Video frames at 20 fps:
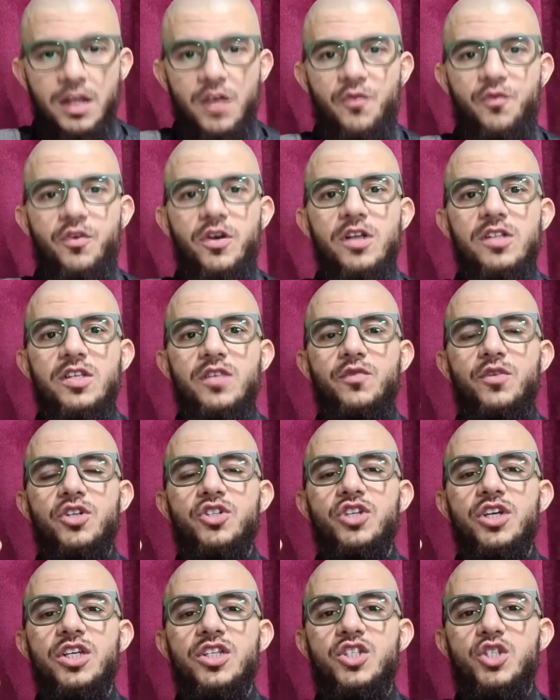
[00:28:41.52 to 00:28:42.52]
The first of
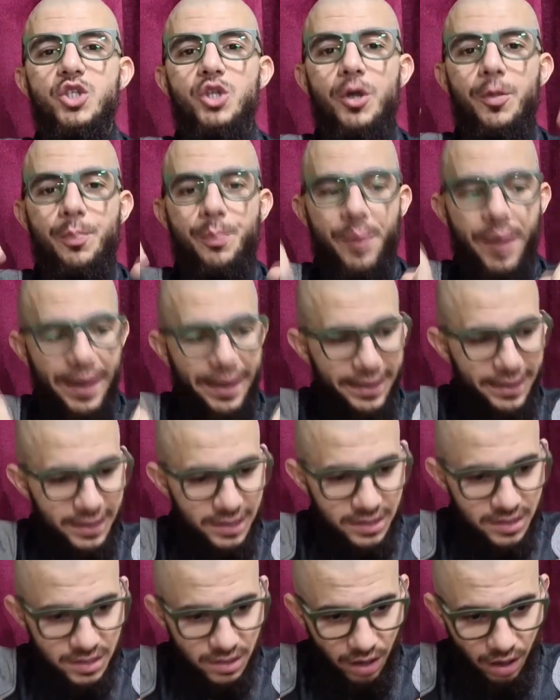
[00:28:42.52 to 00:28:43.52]
which is your
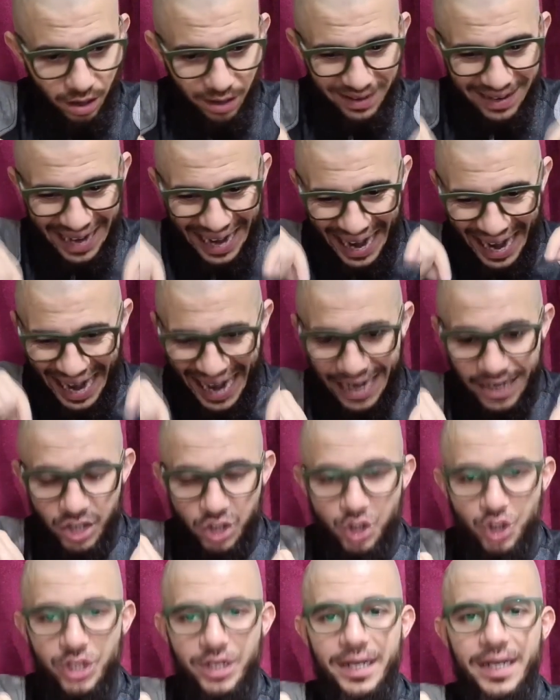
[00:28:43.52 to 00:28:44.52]
parents are
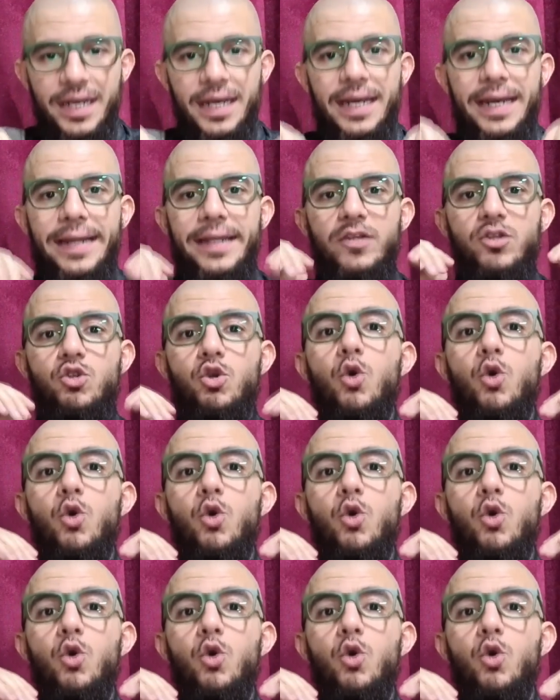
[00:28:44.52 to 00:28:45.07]
actually